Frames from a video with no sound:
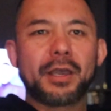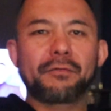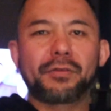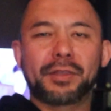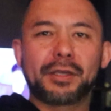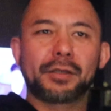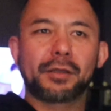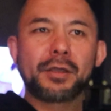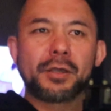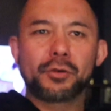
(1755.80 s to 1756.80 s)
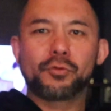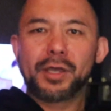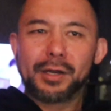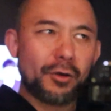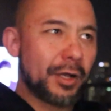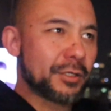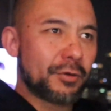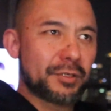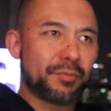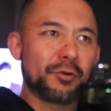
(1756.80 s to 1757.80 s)
everything. You'll get a nice
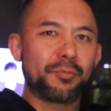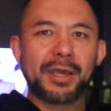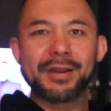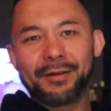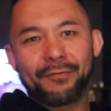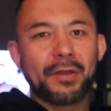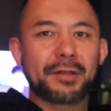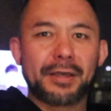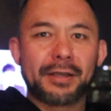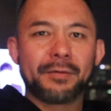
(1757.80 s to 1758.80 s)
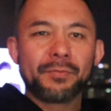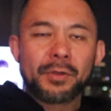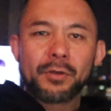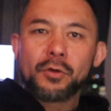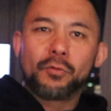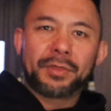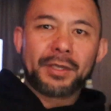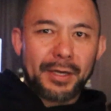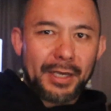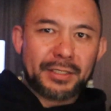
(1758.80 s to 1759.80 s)
hospital bed and a ventilator
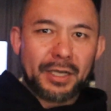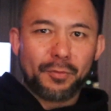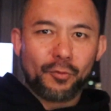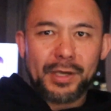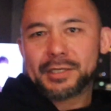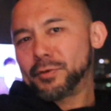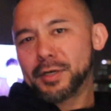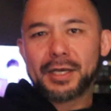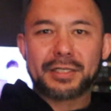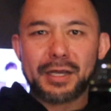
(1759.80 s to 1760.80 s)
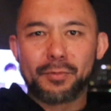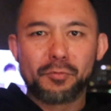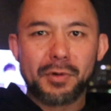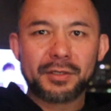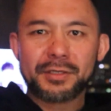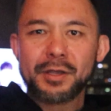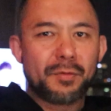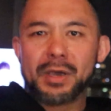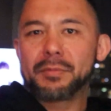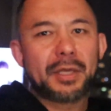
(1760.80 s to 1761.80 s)
within the next couple of weeks or in the next couple of months.
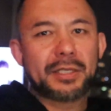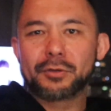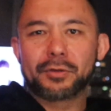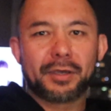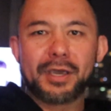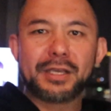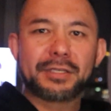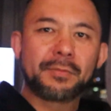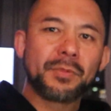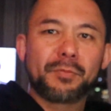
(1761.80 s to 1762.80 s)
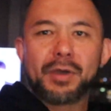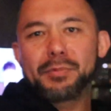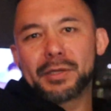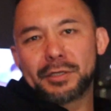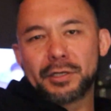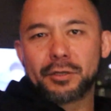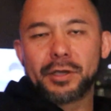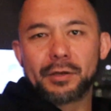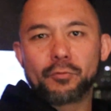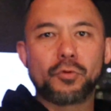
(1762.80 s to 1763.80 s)
Maybe that's not the case. Maybe it's just
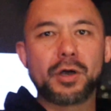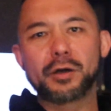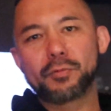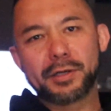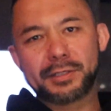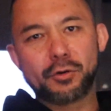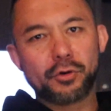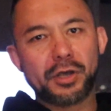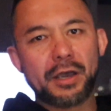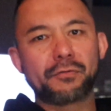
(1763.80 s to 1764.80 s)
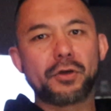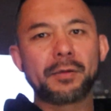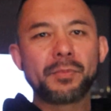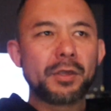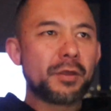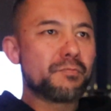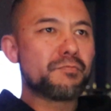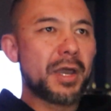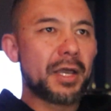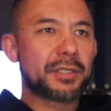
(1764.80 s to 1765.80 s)
like in Wuhan, where it's going to have like
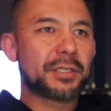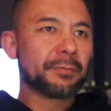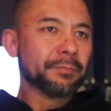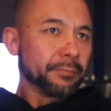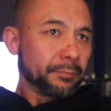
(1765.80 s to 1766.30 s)
mass,